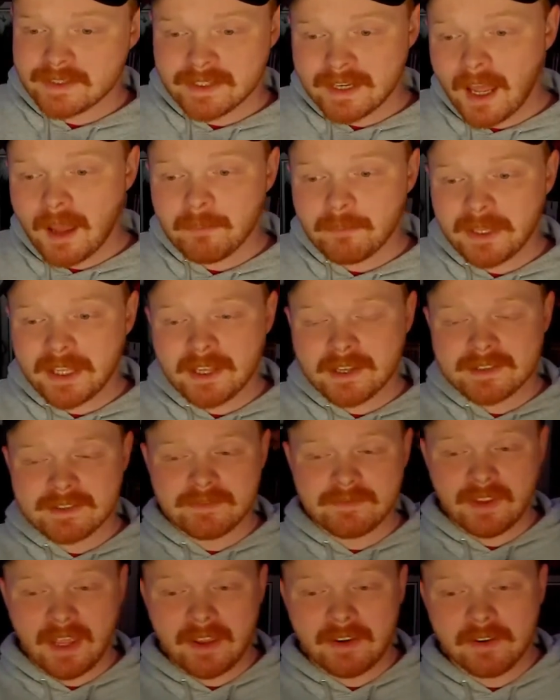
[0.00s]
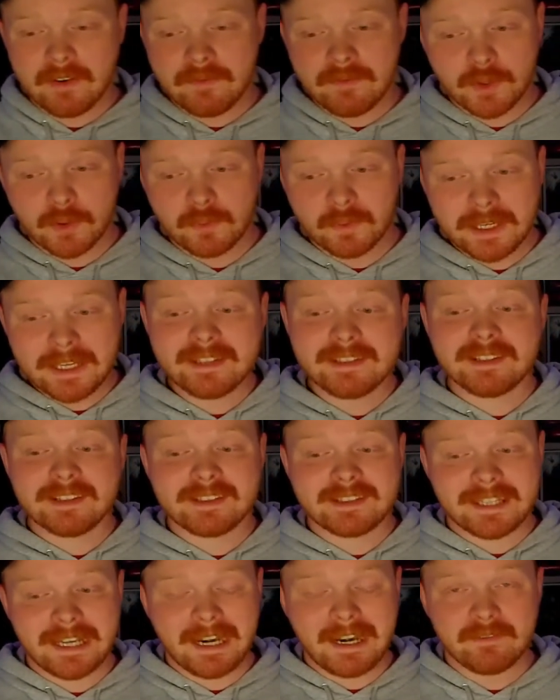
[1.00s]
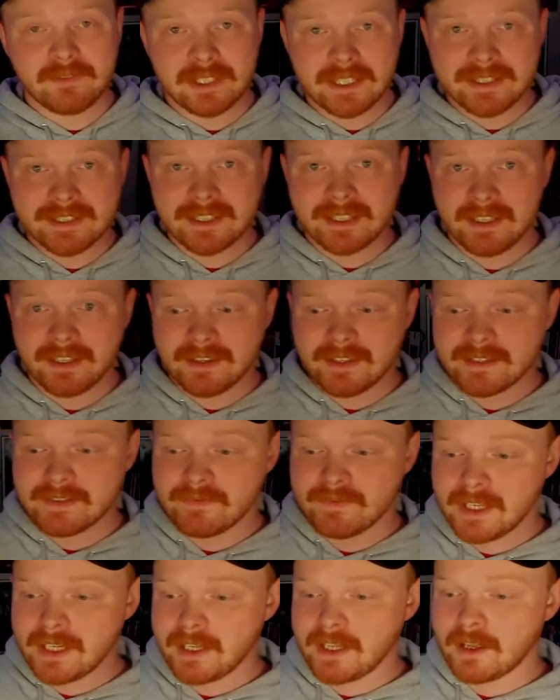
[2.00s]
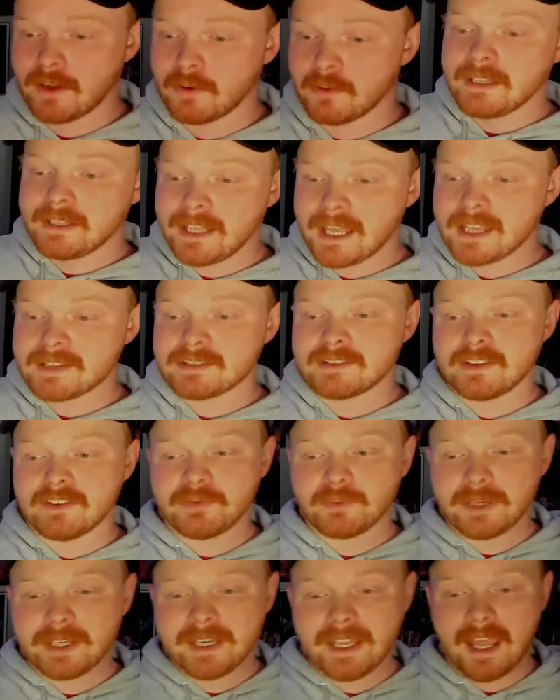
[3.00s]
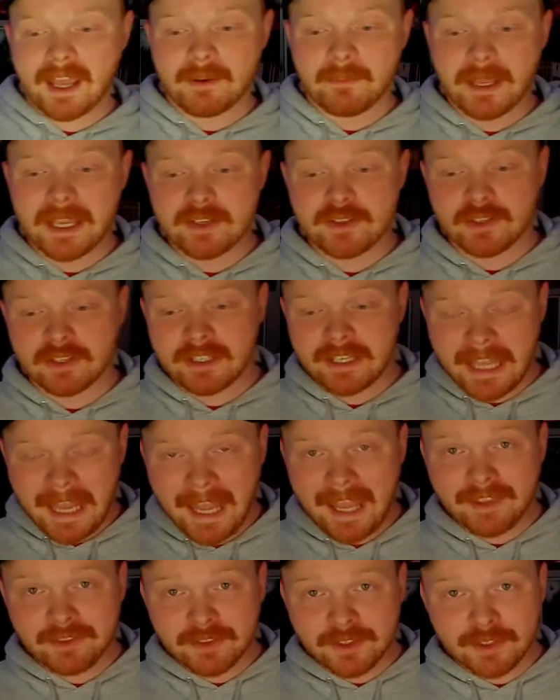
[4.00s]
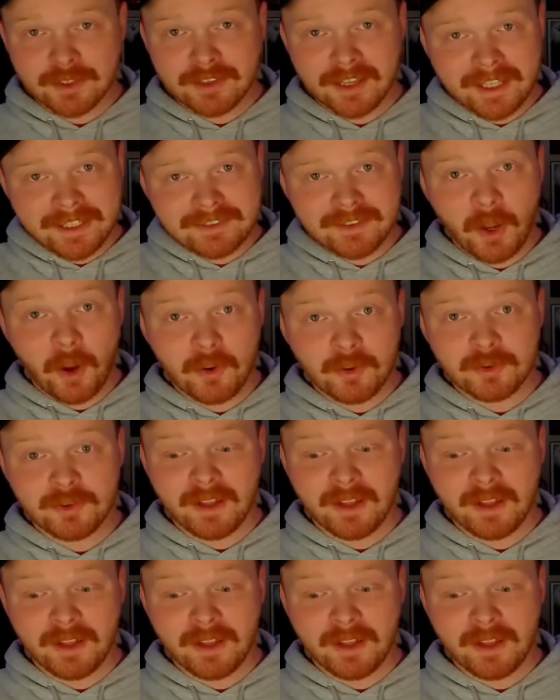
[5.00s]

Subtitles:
not because of any of the reasons that I've listed in this video. Yes, the 3D animation can look like total